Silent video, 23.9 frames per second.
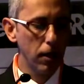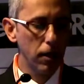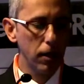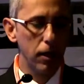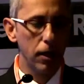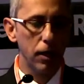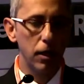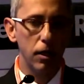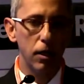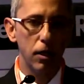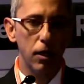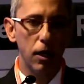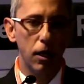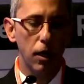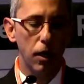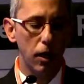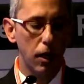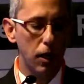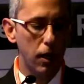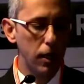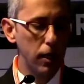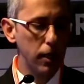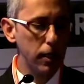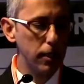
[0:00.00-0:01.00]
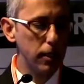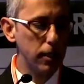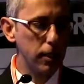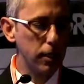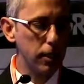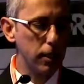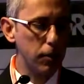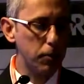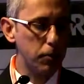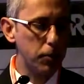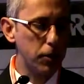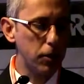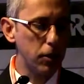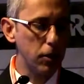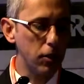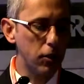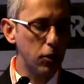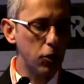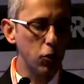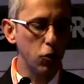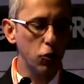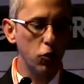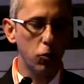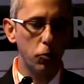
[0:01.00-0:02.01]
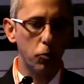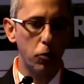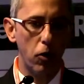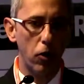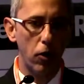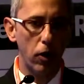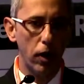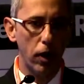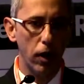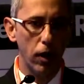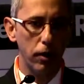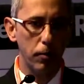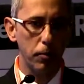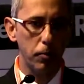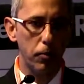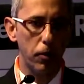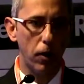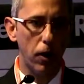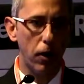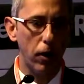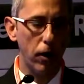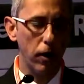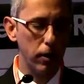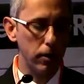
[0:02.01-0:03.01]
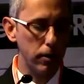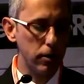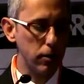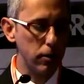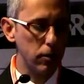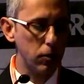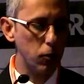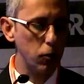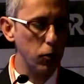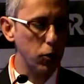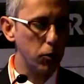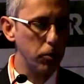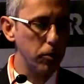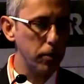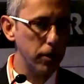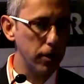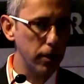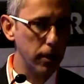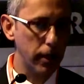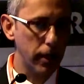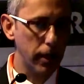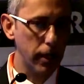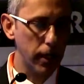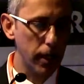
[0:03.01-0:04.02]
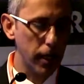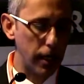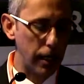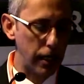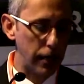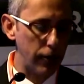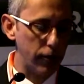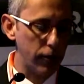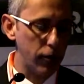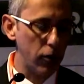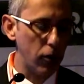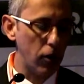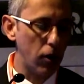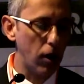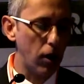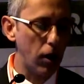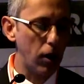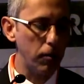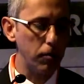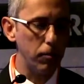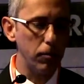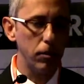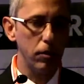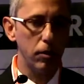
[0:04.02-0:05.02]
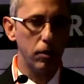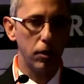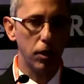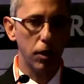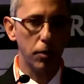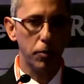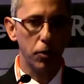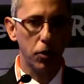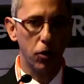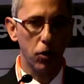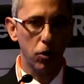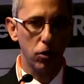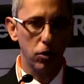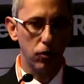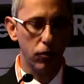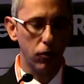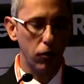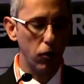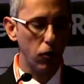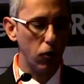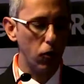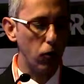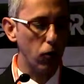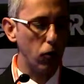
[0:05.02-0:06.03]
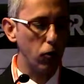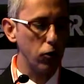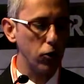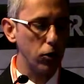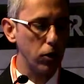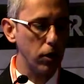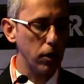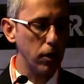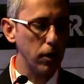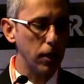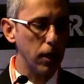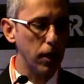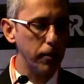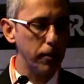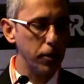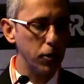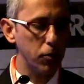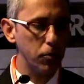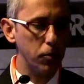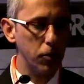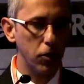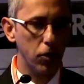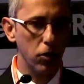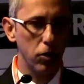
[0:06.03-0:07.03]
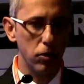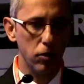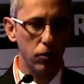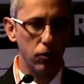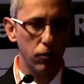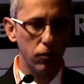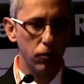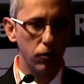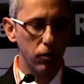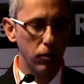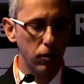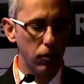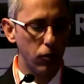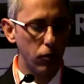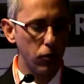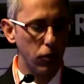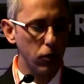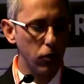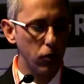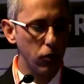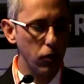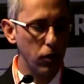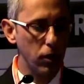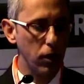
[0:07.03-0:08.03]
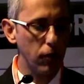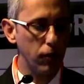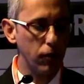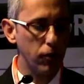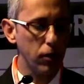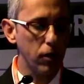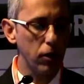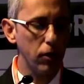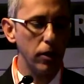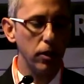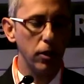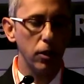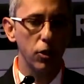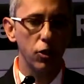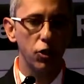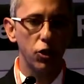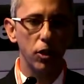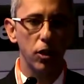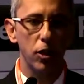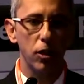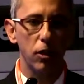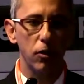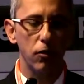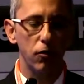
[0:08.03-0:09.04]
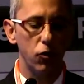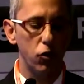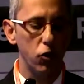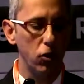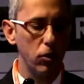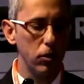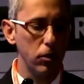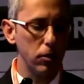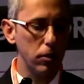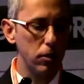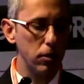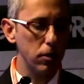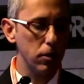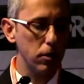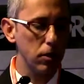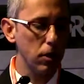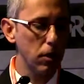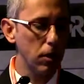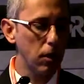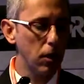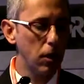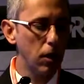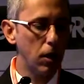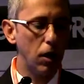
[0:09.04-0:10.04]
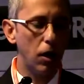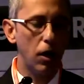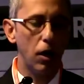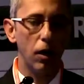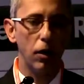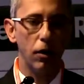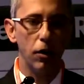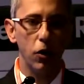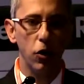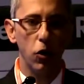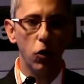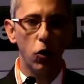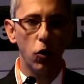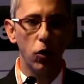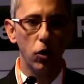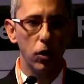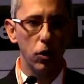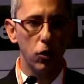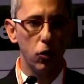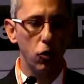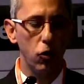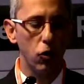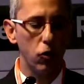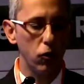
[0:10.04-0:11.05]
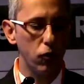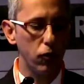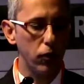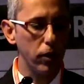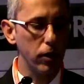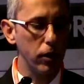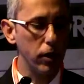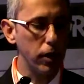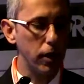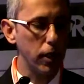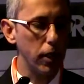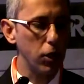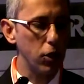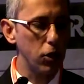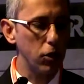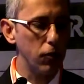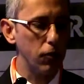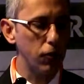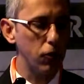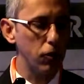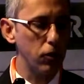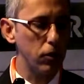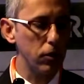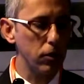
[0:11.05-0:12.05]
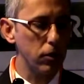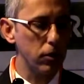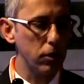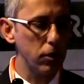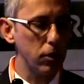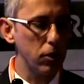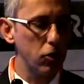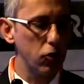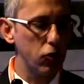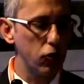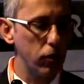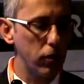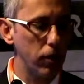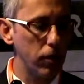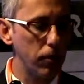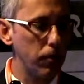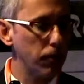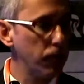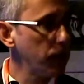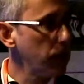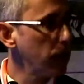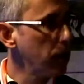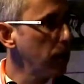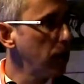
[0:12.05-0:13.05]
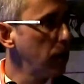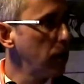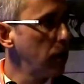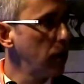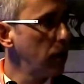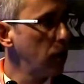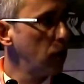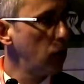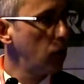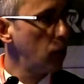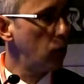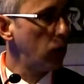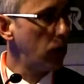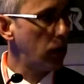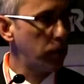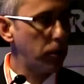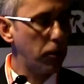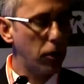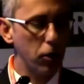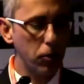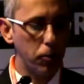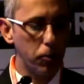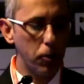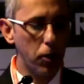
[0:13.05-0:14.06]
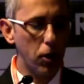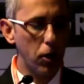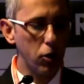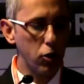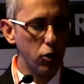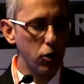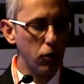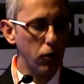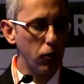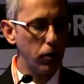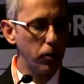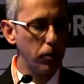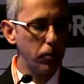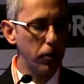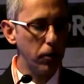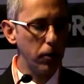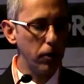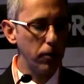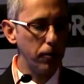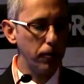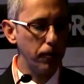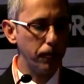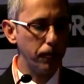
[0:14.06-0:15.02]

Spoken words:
He said that pseudo-paralysis, which means they cannot lift their arm, not because of neurological damage, because of rotator cuff tear, and degenerative joint disease are the only contraindication for this surgery. What about partial repair?